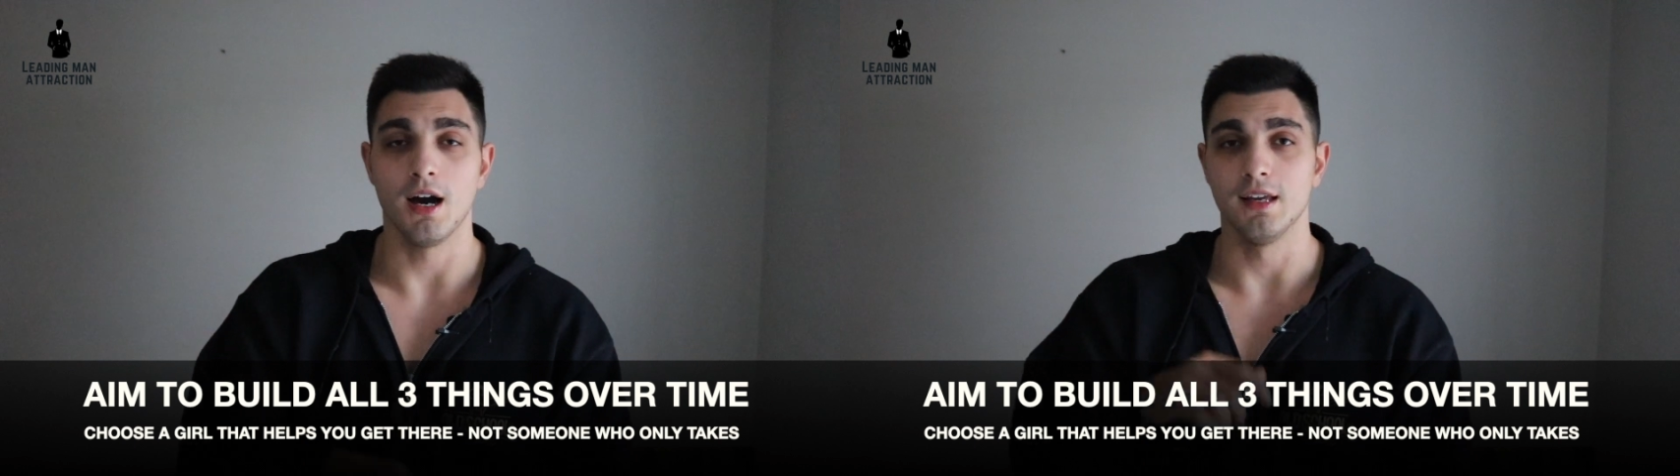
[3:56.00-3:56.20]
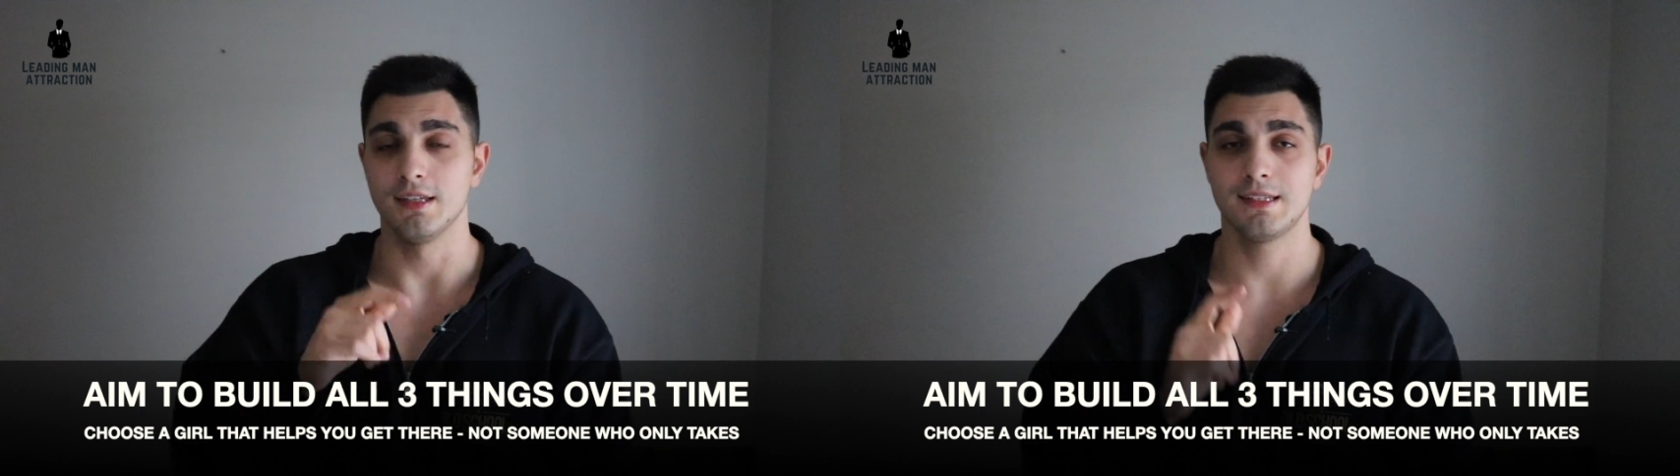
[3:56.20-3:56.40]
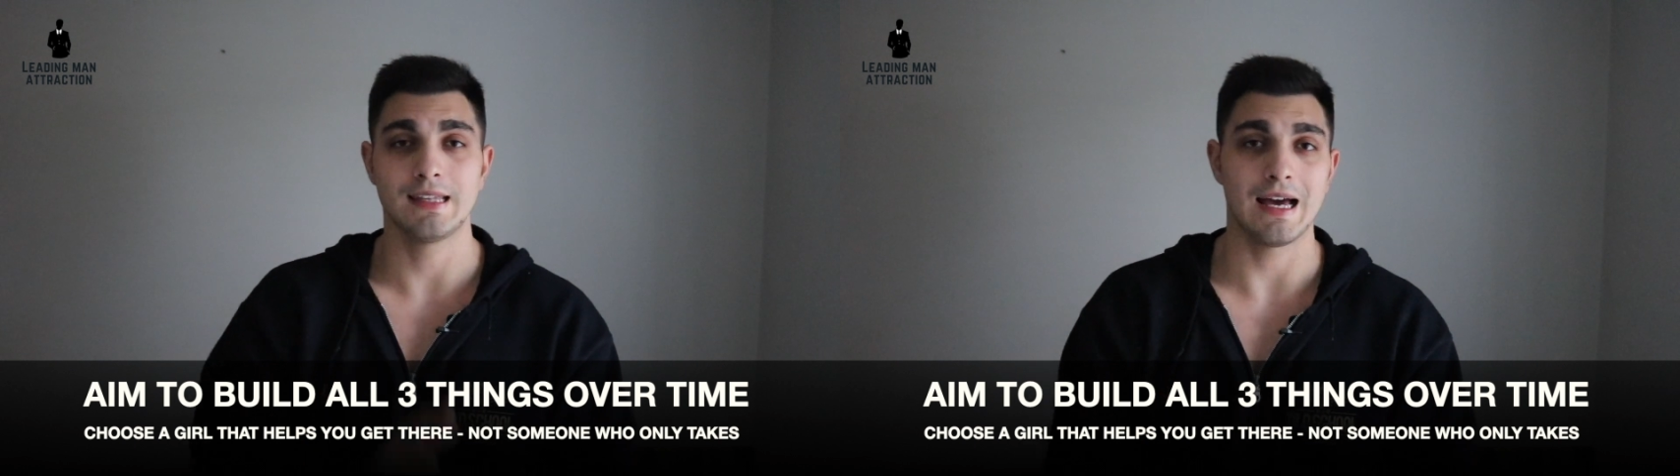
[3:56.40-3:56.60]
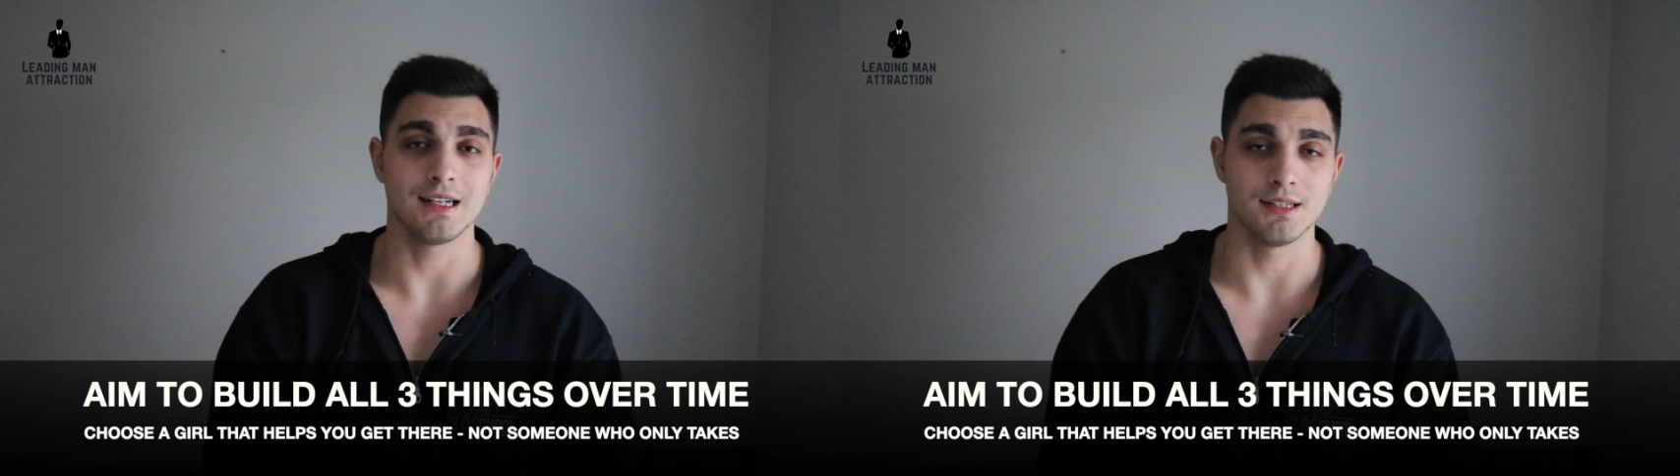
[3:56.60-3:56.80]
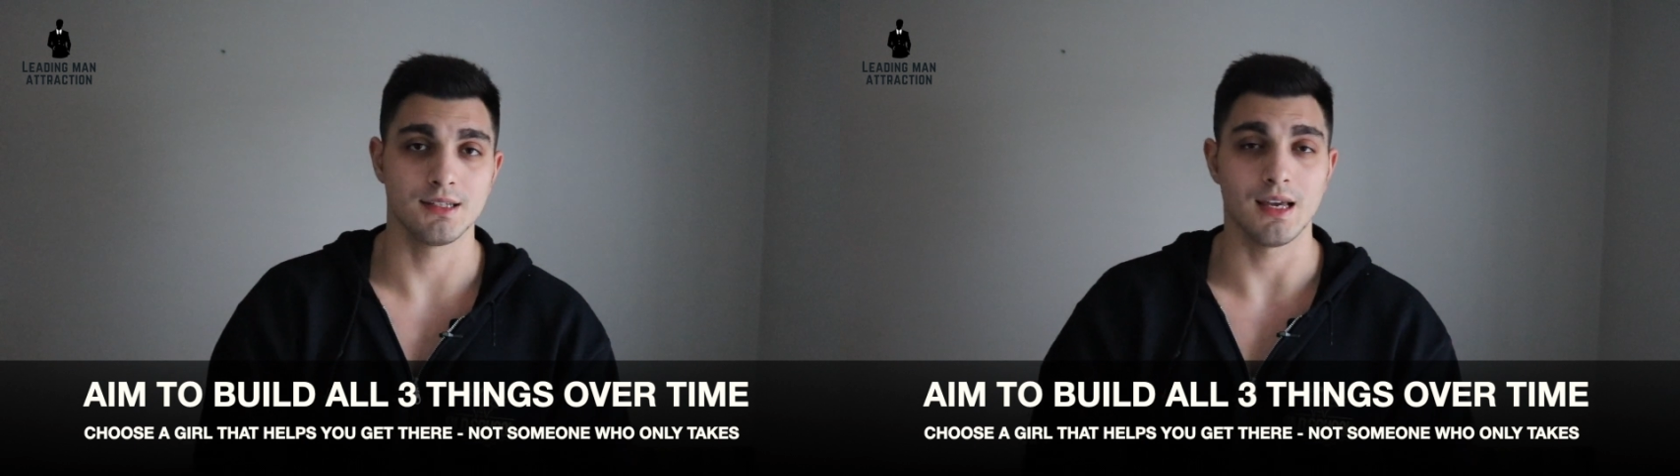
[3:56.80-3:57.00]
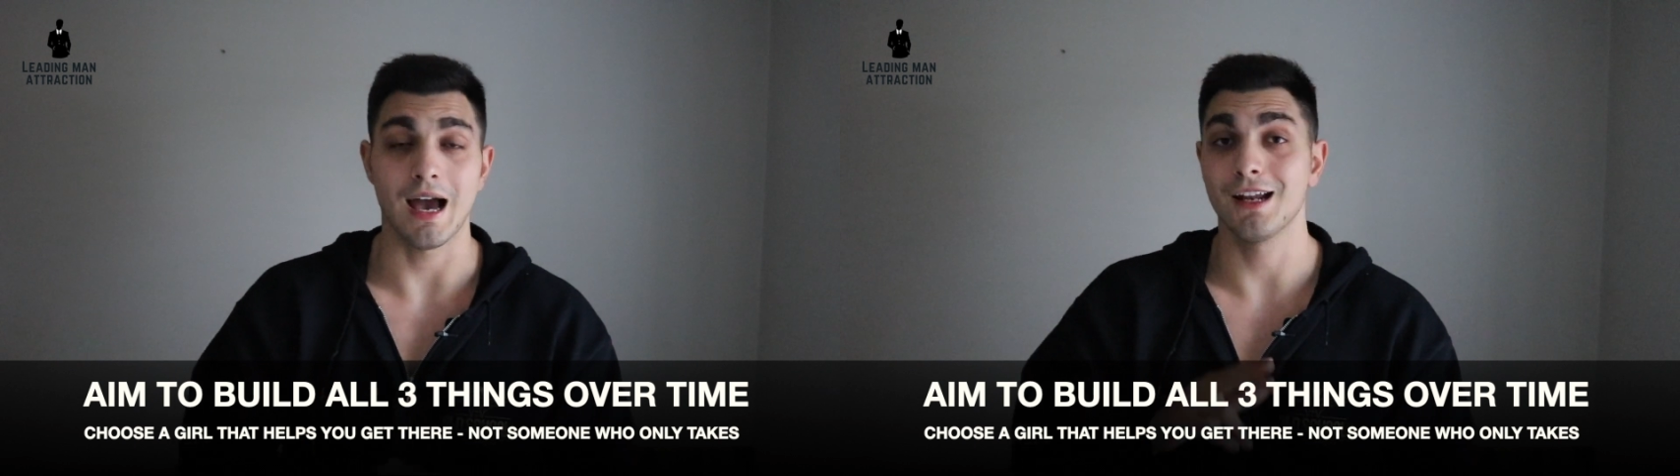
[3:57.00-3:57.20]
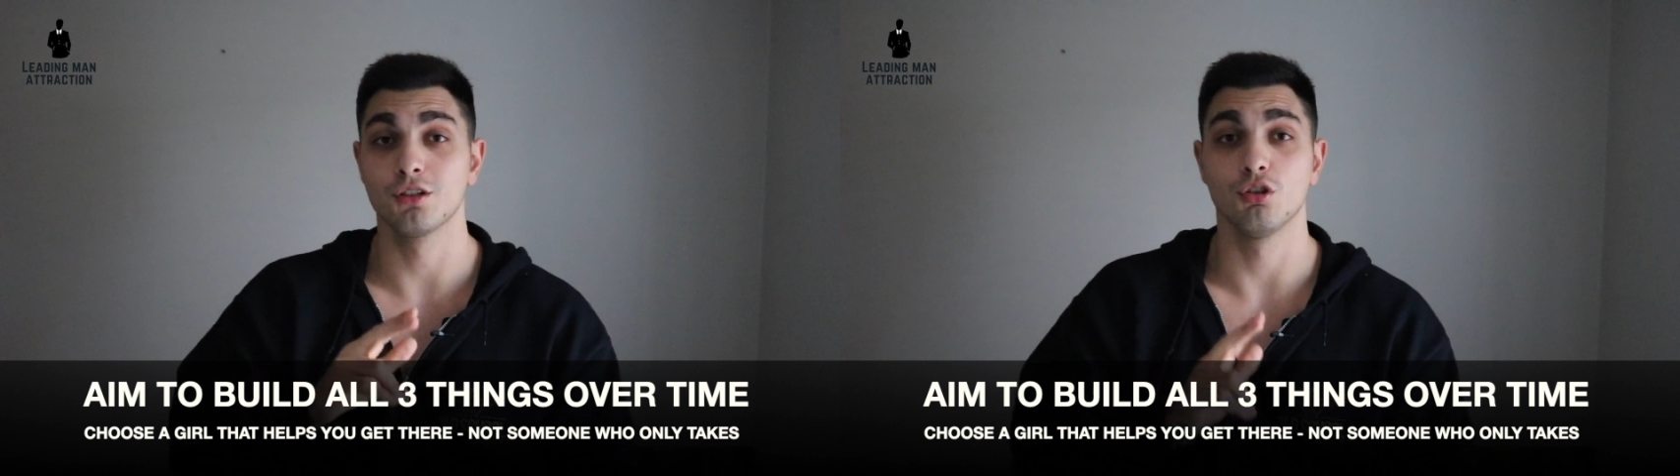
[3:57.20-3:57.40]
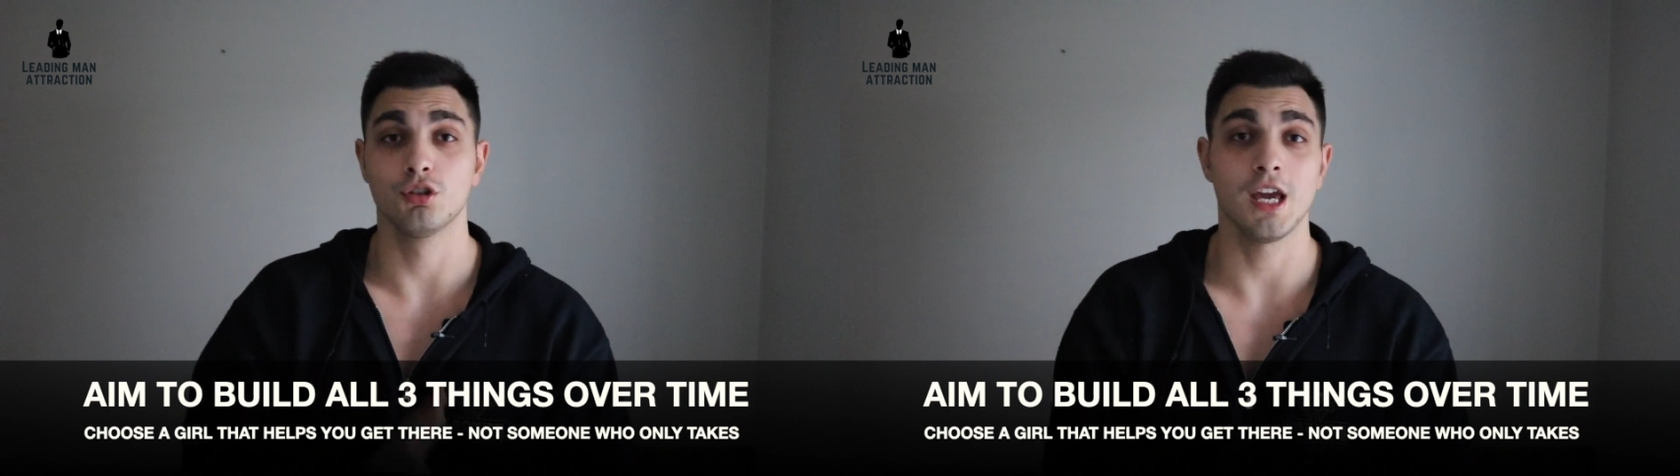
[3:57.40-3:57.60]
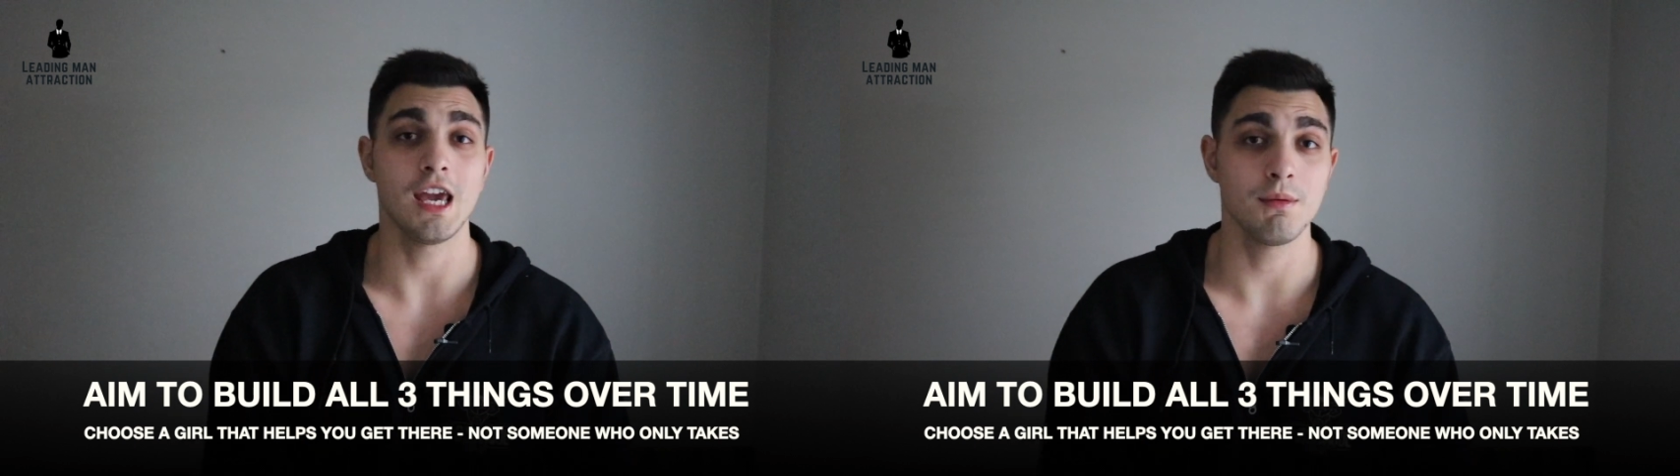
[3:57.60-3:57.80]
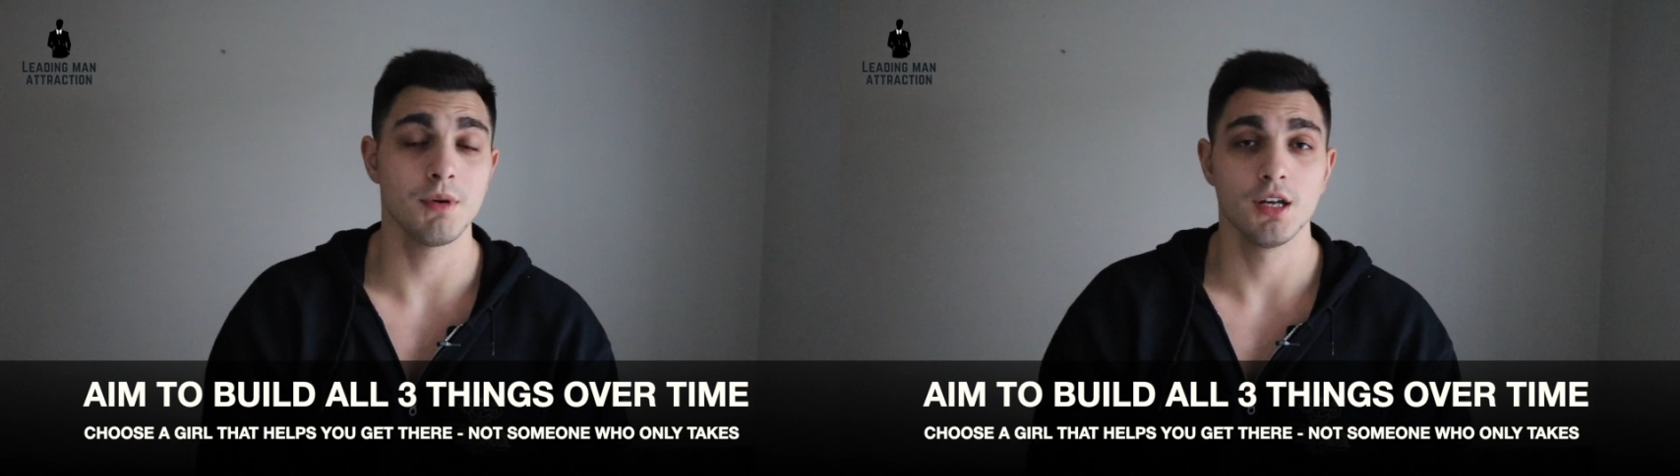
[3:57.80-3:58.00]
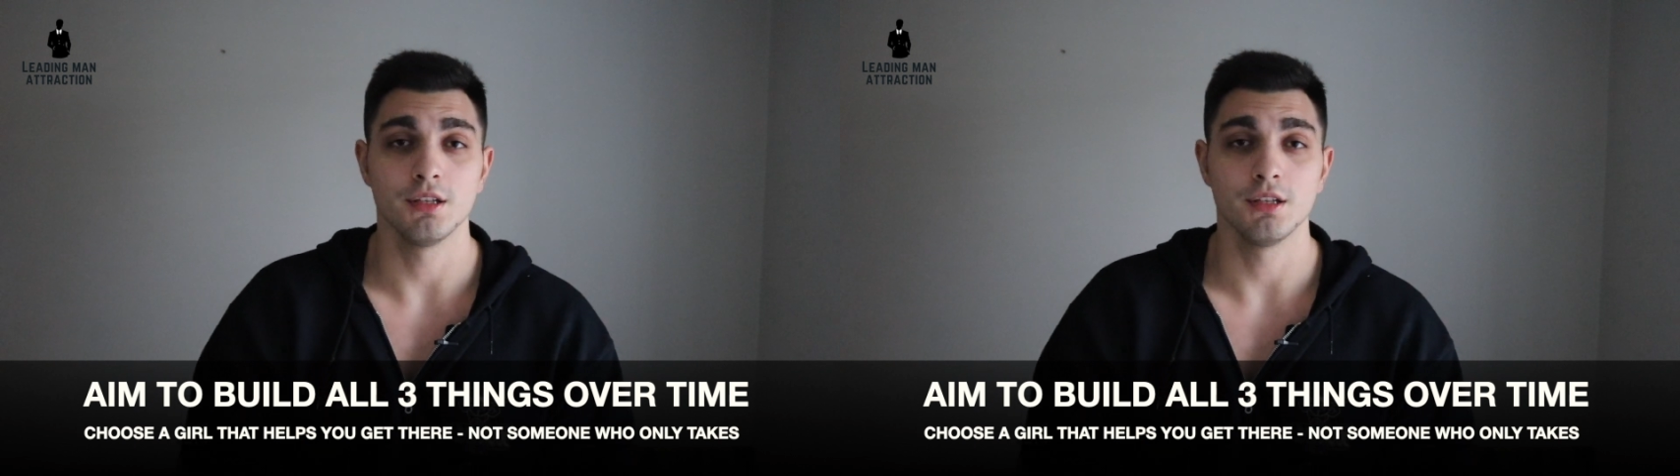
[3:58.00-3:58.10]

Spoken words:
status, and good game,